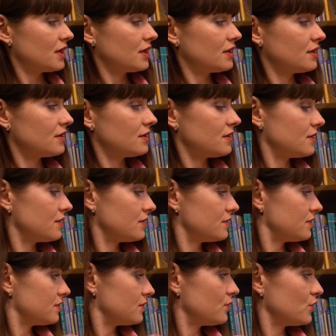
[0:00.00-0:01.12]

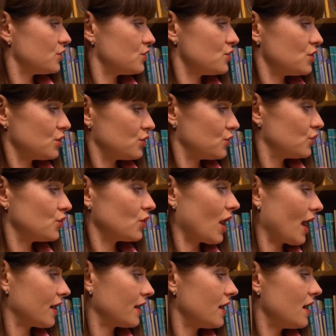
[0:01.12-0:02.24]
what you need to do,
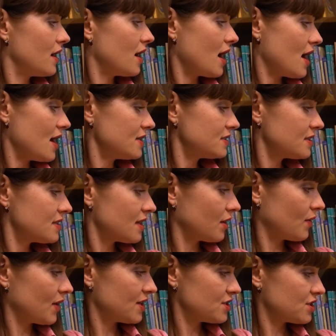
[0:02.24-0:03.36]
like ask the
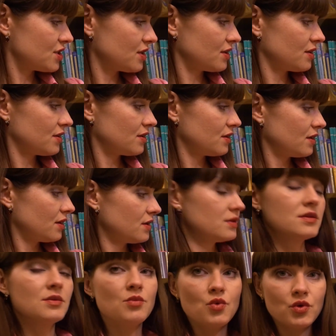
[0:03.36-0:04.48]
question in
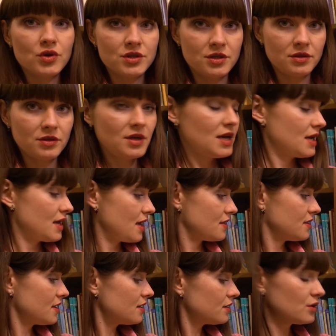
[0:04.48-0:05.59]
the model,
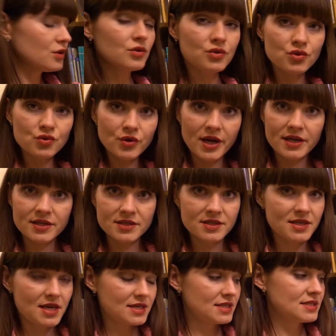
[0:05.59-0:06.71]
and then you do
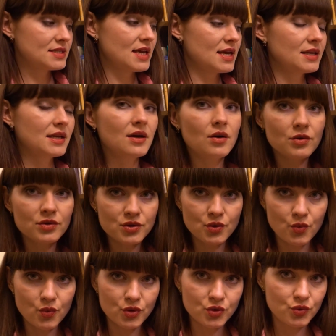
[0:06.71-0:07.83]
exercises. And also
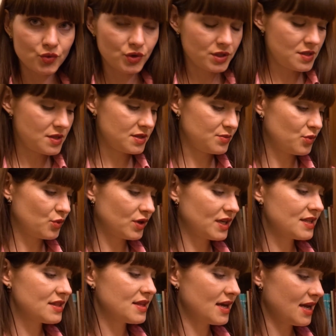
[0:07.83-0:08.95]
what good in this book,
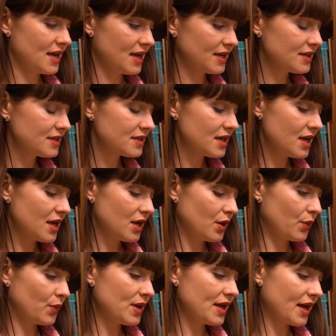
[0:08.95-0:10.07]
in the end
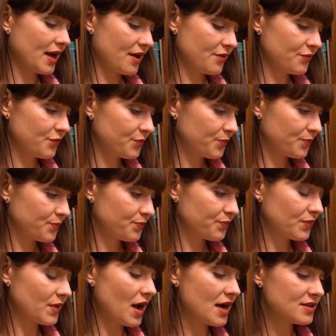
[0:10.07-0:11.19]
we have
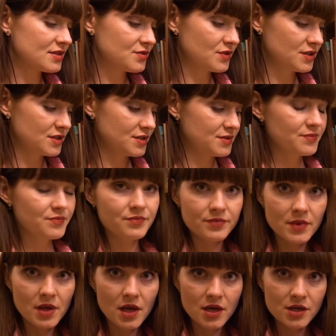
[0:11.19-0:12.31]
answers,
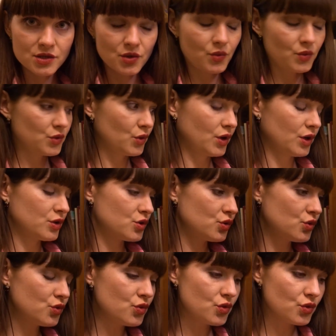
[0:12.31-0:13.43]
so you can
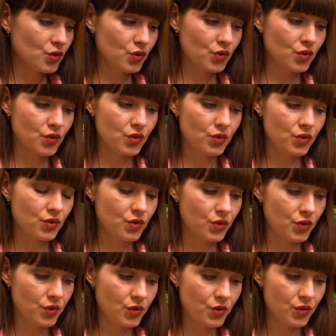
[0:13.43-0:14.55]
do
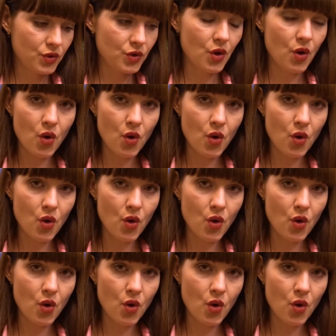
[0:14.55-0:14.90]
your